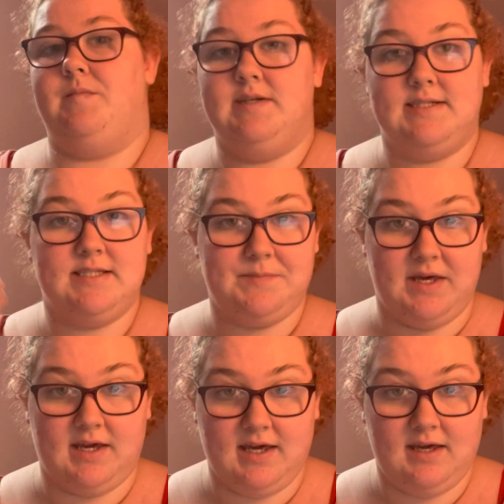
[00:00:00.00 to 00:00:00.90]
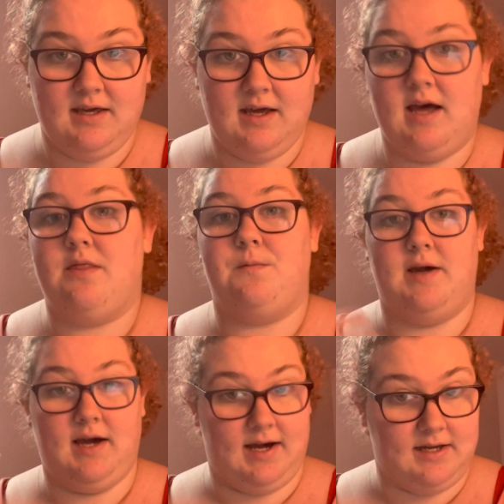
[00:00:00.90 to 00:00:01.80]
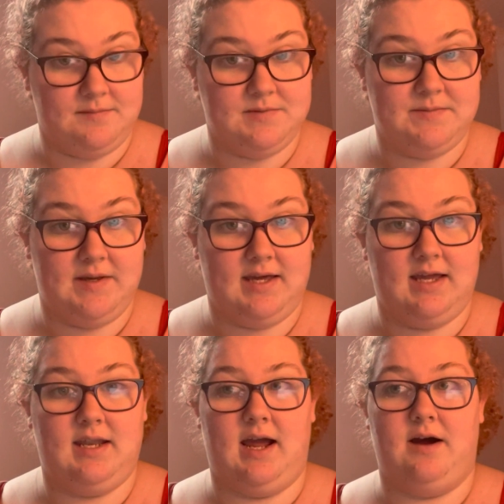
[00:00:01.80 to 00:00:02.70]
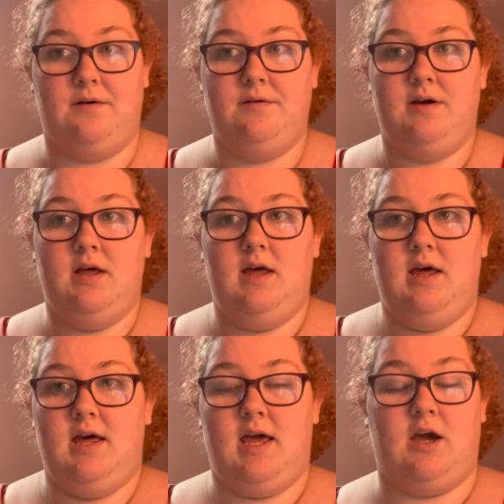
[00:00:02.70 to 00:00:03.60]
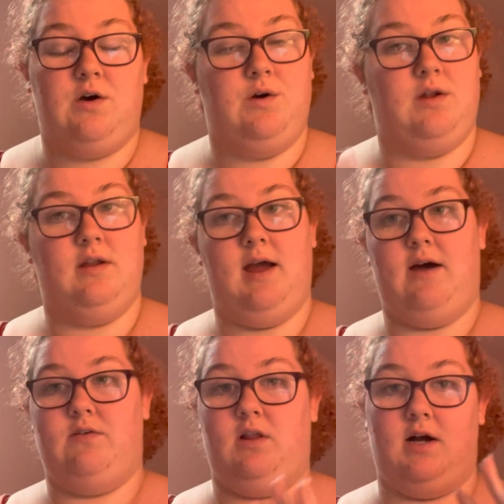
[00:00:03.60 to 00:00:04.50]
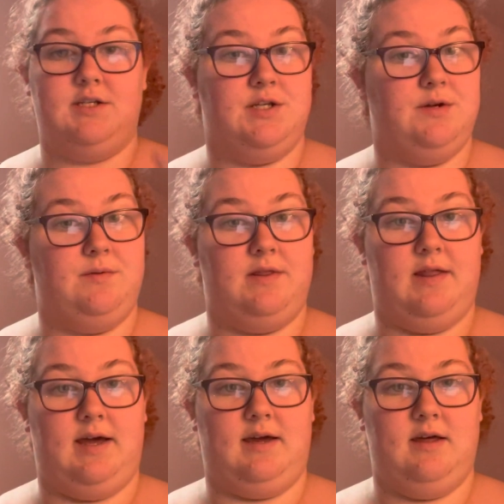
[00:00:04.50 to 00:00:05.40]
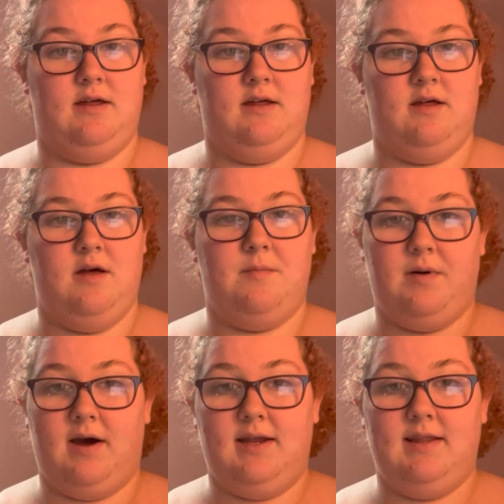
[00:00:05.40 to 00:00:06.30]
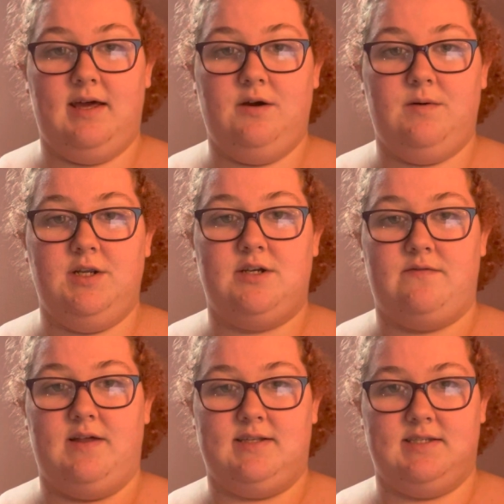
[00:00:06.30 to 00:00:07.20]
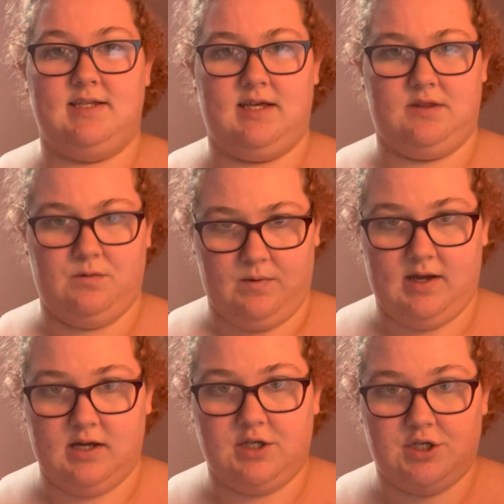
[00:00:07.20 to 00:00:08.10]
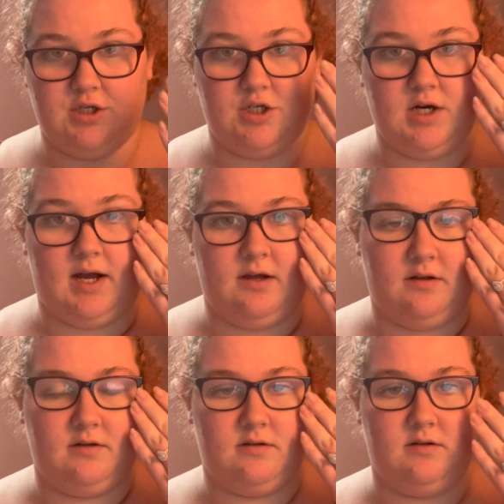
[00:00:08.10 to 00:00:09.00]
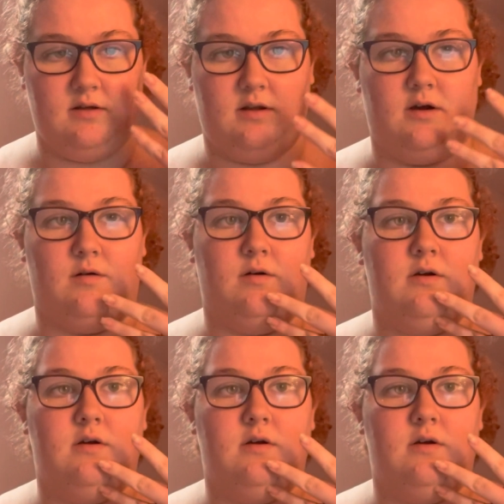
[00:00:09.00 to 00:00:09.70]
speaking the way I am speaking now. It could have a lot to do with like body language, if that's like the way a child, you know,